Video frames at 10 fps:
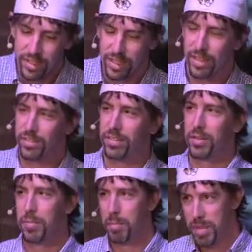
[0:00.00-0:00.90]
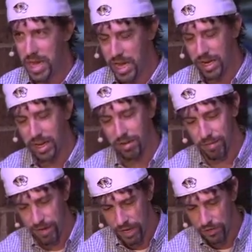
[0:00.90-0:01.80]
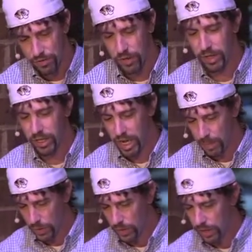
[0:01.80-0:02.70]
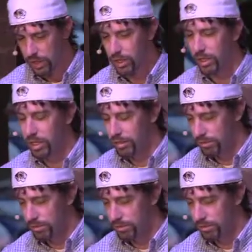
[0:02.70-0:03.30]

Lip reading: this mean, vengeful, hypocritical,